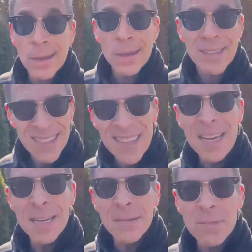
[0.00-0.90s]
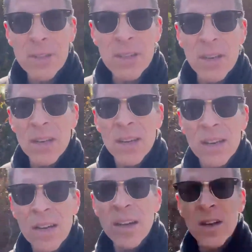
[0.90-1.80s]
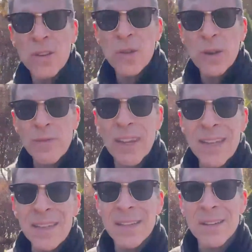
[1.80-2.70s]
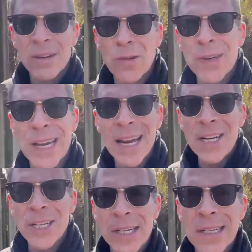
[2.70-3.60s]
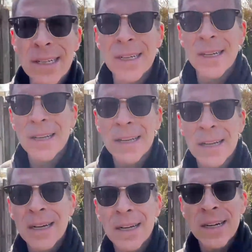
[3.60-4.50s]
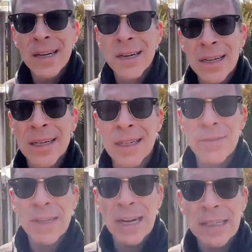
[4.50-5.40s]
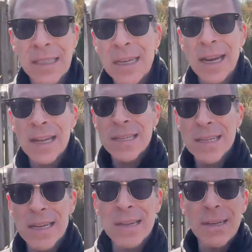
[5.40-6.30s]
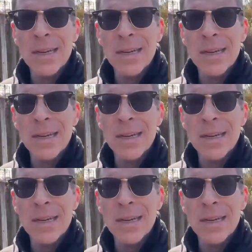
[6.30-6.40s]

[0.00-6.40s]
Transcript: that seems to have led to the creation of the 1918